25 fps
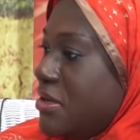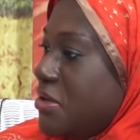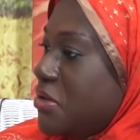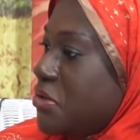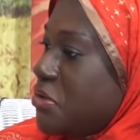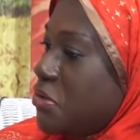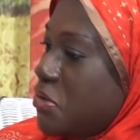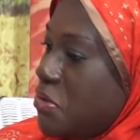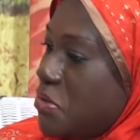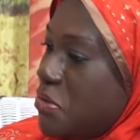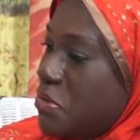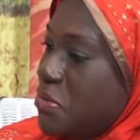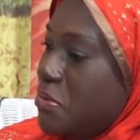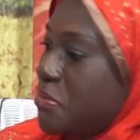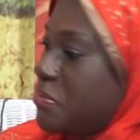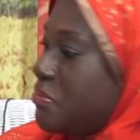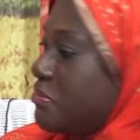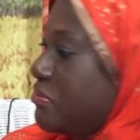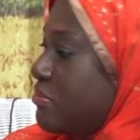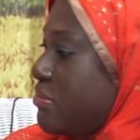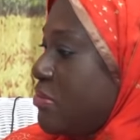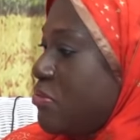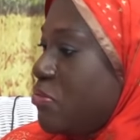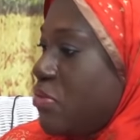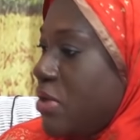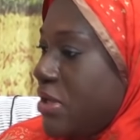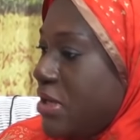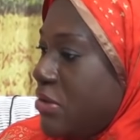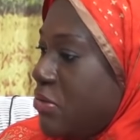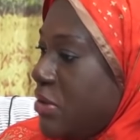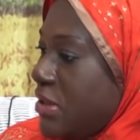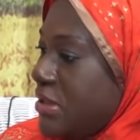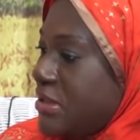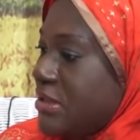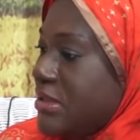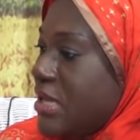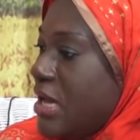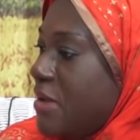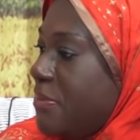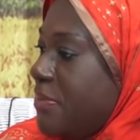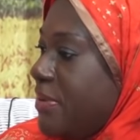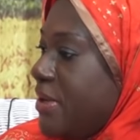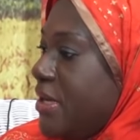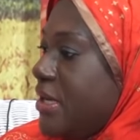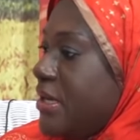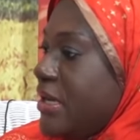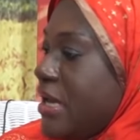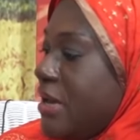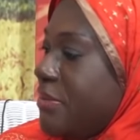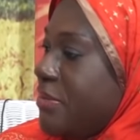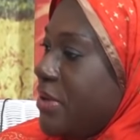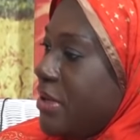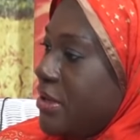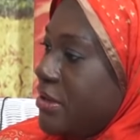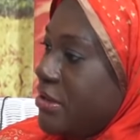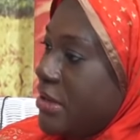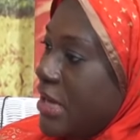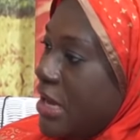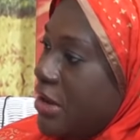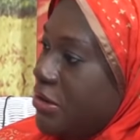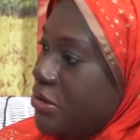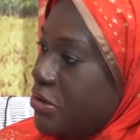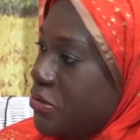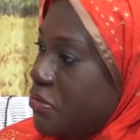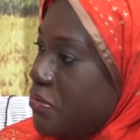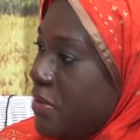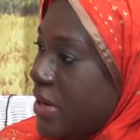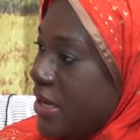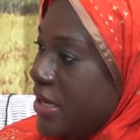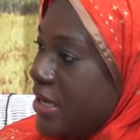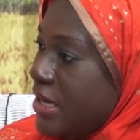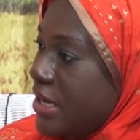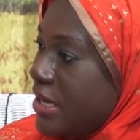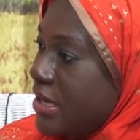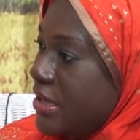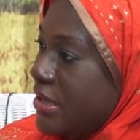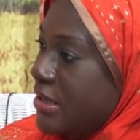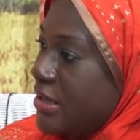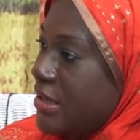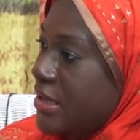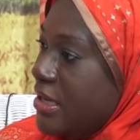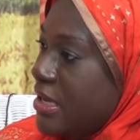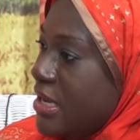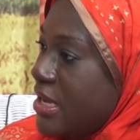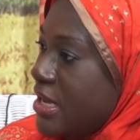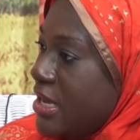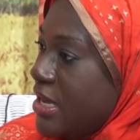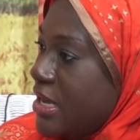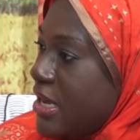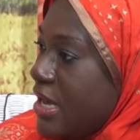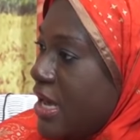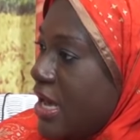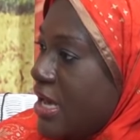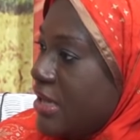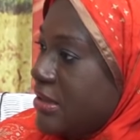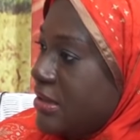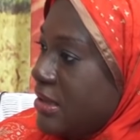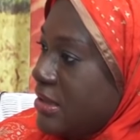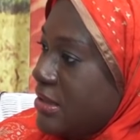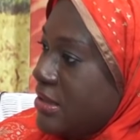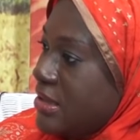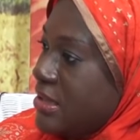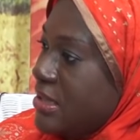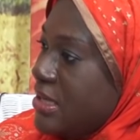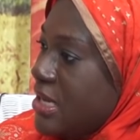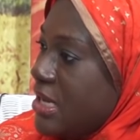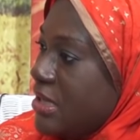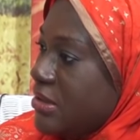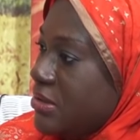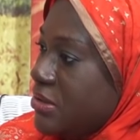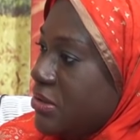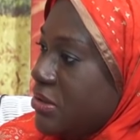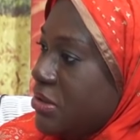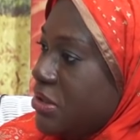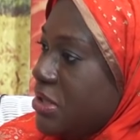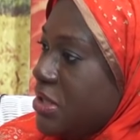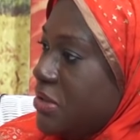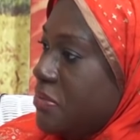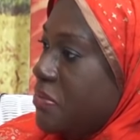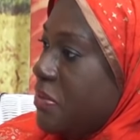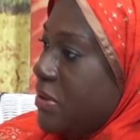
So, what what's happening? I mean, you know, you're working yes. as a senior associate.